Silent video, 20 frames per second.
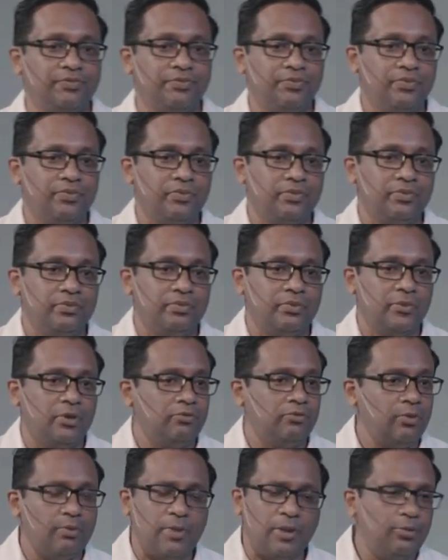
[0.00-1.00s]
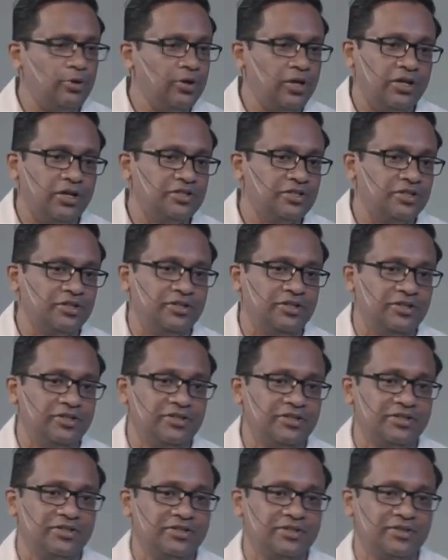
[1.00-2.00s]
when he says, hey, God is
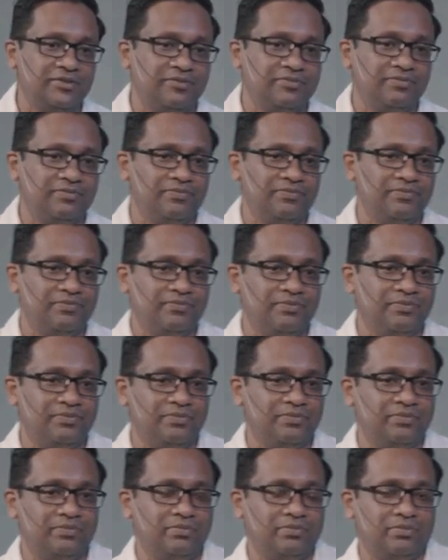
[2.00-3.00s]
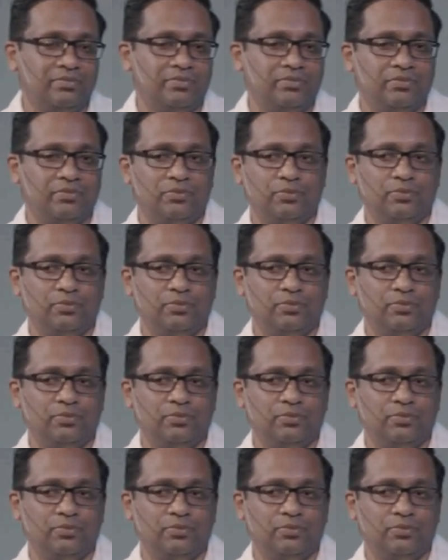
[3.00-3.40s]
really withholding things from you,